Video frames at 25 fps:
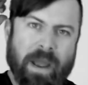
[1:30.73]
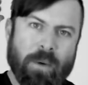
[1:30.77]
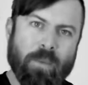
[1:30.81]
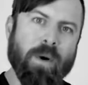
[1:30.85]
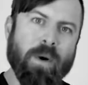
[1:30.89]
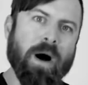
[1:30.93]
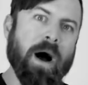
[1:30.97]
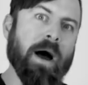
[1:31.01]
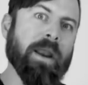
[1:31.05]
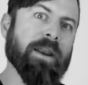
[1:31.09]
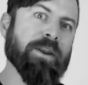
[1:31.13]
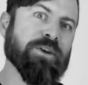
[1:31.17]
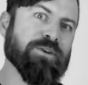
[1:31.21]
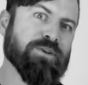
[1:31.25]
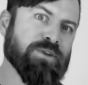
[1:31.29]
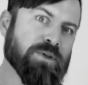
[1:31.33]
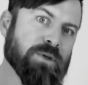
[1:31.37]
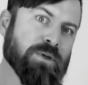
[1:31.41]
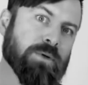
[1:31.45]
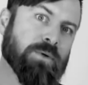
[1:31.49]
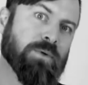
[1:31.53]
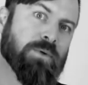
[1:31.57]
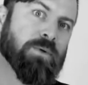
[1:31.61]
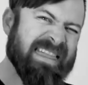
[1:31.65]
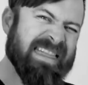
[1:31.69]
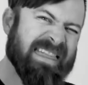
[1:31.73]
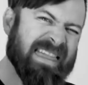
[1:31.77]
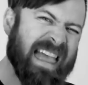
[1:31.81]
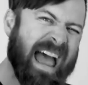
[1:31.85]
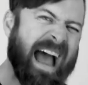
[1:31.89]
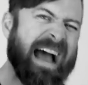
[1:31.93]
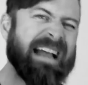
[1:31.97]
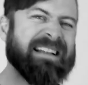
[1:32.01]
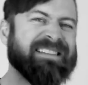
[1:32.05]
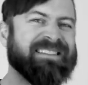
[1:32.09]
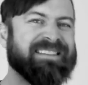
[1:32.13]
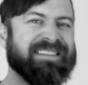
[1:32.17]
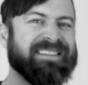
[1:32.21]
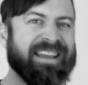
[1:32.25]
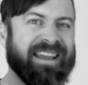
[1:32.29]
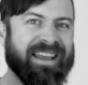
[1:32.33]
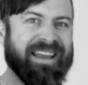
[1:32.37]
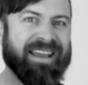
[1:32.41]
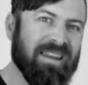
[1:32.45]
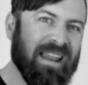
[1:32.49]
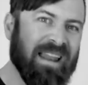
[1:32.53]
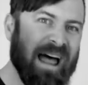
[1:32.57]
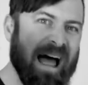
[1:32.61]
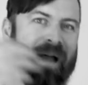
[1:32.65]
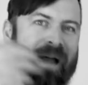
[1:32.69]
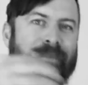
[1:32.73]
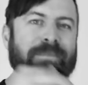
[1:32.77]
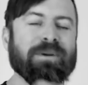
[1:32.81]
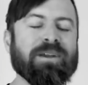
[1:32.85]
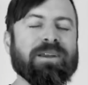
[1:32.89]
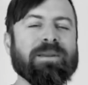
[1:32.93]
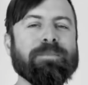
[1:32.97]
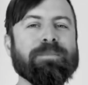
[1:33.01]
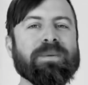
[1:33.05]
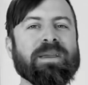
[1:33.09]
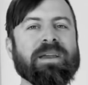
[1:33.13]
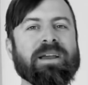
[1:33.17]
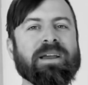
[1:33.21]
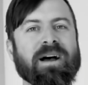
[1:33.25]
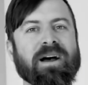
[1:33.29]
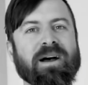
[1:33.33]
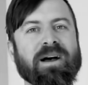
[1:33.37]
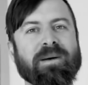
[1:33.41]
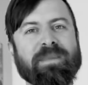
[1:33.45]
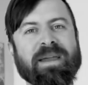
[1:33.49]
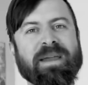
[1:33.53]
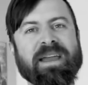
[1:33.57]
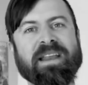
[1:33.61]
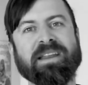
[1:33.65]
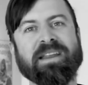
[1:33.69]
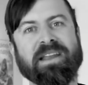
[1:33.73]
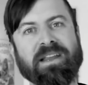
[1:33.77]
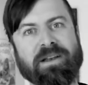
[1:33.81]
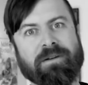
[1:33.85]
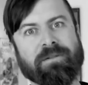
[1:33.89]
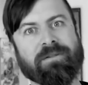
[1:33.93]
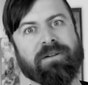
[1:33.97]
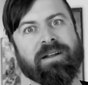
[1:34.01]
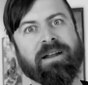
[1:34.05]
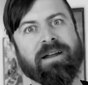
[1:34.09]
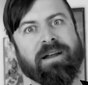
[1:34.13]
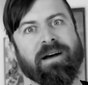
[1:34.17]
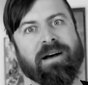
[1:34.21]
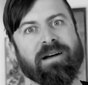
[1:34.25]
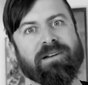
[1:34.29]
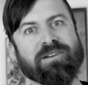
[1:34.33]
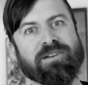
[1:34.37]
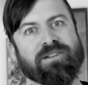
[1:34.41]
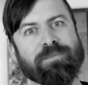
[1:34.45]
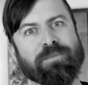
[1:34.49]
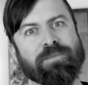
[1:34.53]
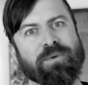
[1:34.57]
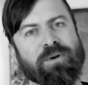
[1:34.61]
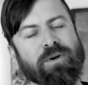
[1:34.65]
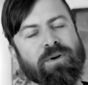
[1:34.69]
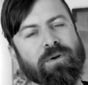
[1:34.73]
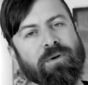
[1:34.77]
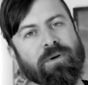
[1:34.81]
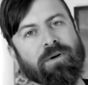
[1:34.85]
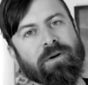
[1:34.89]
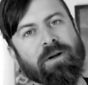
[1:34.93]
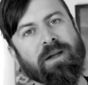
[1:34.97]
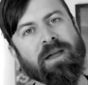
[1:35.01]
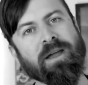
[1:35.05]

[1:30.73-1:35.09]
want to do. That's it. I'm going to become an internet entrepreneur.